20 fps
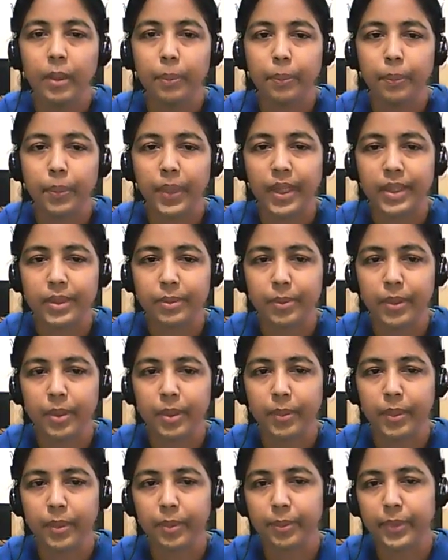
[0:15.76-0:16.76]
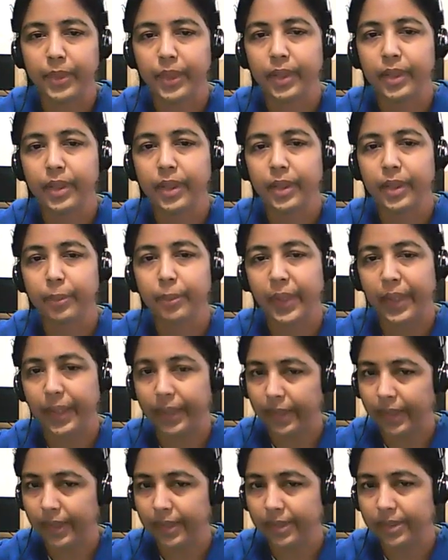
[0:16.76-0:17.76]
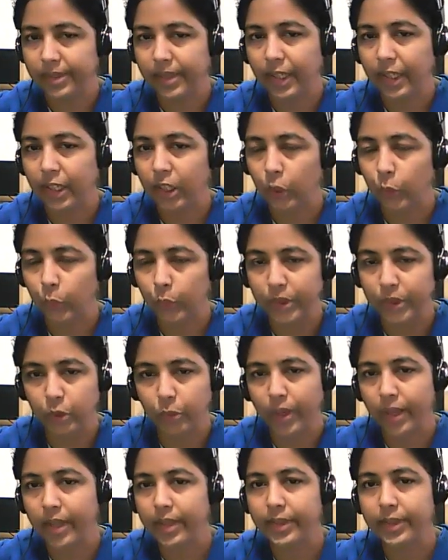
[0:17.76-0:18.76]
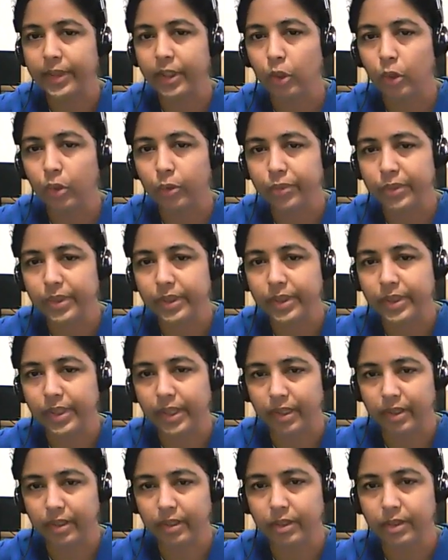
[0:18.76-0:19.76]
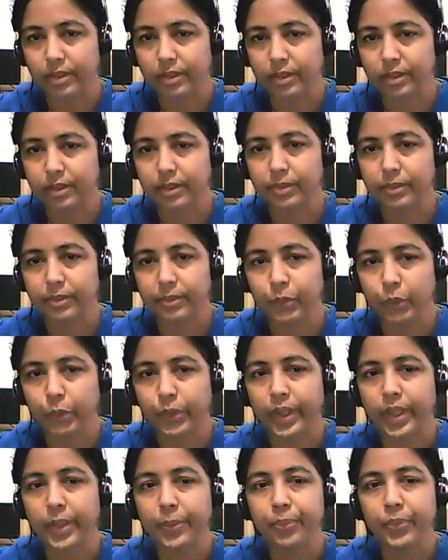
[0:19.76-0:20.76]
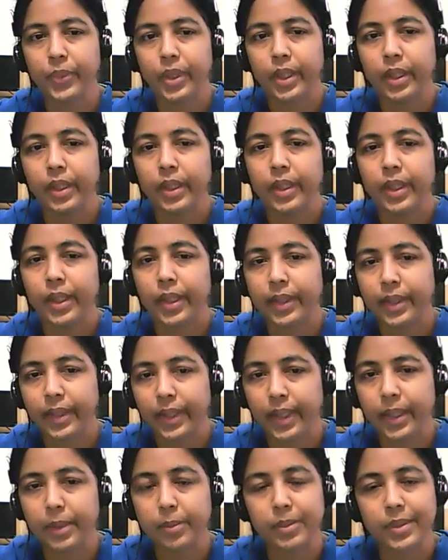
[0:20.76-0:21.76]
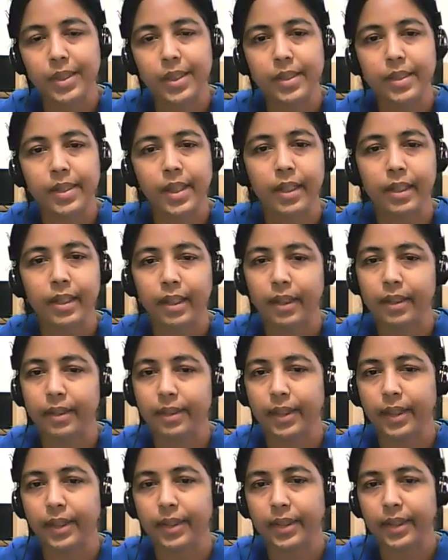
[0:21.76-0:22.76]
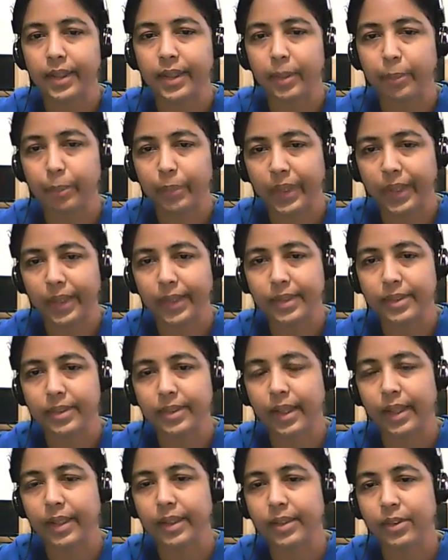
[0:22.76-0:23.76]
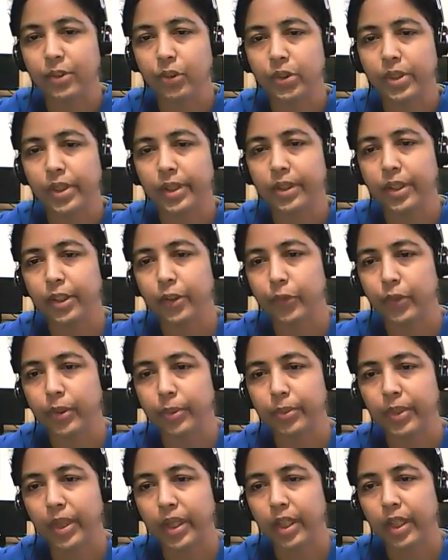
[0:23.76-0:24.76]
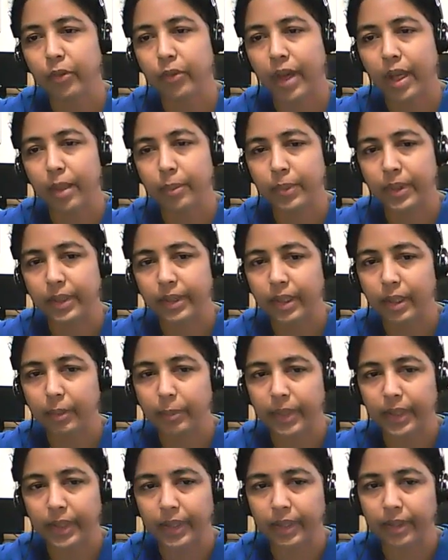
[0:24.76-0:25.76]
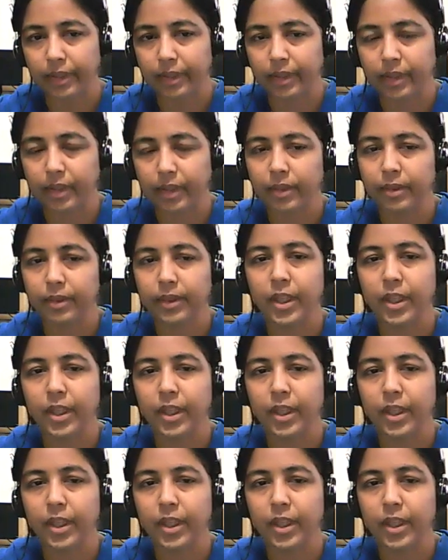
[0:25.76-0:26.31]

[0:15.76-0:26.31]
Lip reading: Plasma membrane, it maintains the individuality of a cell. Okay? It keeps the cell content in a place and distinct it from the environmental material.